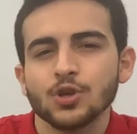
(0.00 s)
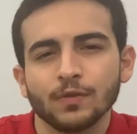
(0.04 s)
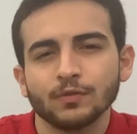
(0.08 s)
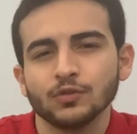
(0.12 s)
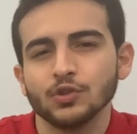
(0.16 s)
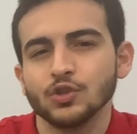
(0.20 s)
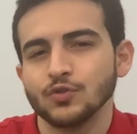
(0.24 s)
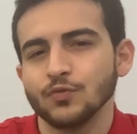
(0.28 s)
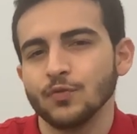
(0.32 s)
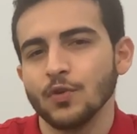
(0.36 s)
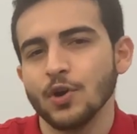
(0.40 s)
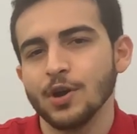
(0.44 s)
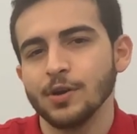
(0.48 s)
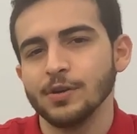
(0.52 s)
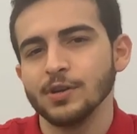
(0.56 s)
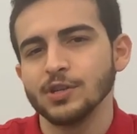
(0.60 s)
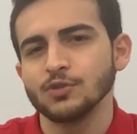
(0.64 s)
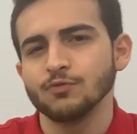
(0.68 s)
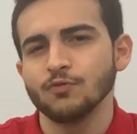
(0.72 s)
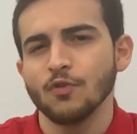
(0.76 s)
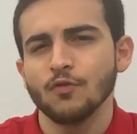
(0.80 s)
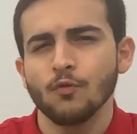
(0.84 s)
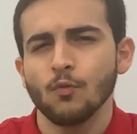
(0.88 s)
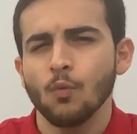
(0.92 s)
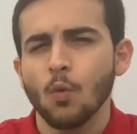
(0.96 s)
of this
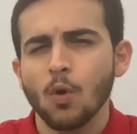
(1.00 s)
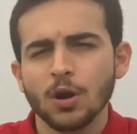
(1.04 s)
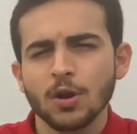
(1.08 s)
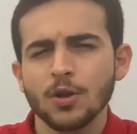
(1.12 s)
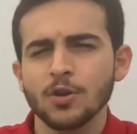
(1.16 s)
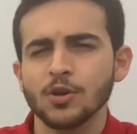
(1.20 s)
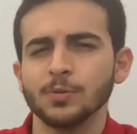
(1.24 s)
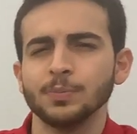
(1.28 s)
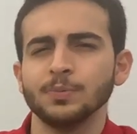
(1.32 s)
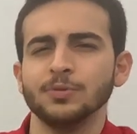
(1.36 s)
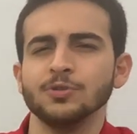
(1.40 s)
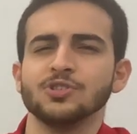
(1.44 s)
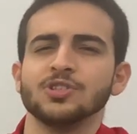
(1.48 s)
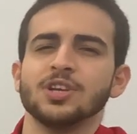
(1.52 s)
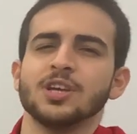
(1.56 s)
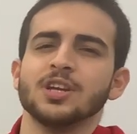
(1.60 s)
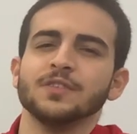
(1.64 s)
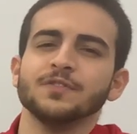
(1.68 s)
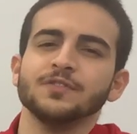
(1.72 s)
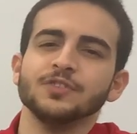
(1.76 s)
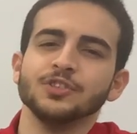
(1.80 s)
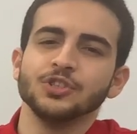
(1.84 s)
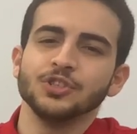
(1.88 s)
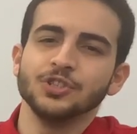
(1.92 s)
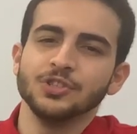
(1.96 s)
virus with 100%
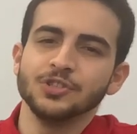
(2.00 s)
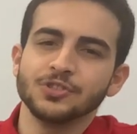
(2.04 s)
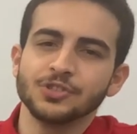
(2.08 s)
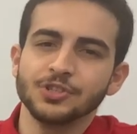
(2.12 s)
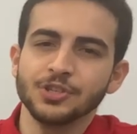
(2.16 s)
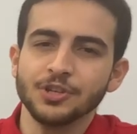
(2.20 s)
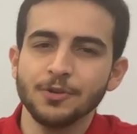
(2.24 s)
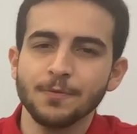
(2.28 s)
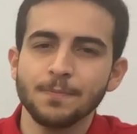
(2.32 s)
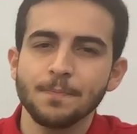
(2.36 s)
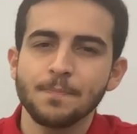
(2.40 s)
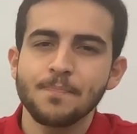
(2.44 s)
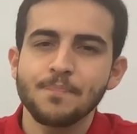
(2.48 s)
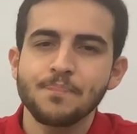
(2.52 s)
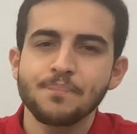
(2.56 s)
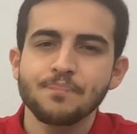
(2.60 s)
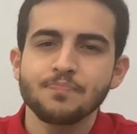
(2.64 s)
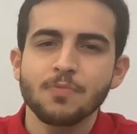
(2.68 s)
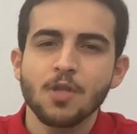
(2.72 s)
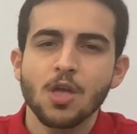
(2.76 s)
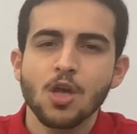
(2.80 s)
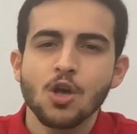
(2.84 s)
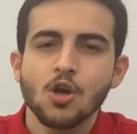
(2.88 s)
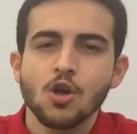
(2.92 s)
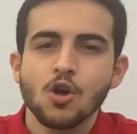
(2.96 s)
efficiency.
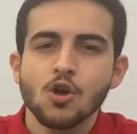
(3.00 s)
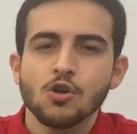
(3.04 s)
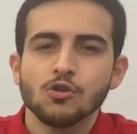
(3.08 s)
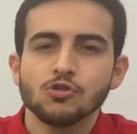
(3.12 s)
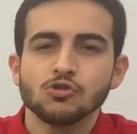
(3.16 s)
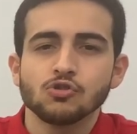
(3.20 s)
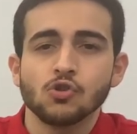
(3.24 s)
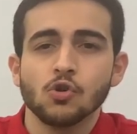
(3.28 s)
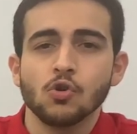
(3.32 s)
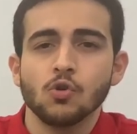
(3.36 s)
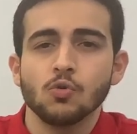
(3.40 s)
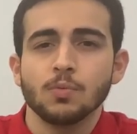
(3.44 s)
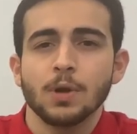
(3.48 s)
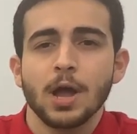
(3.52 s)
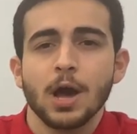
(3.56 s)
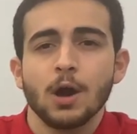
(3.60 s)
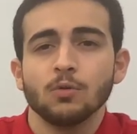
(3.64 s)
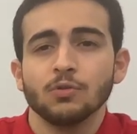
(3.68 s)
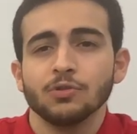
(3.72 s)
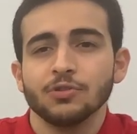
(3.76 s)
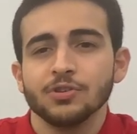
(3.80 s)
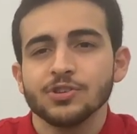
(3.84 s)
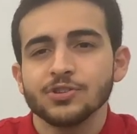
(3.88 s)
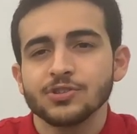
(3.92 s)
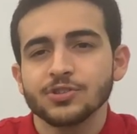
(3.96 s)
So now
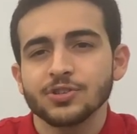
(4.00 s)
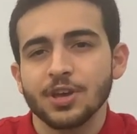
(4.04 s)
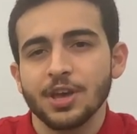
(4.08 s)
in this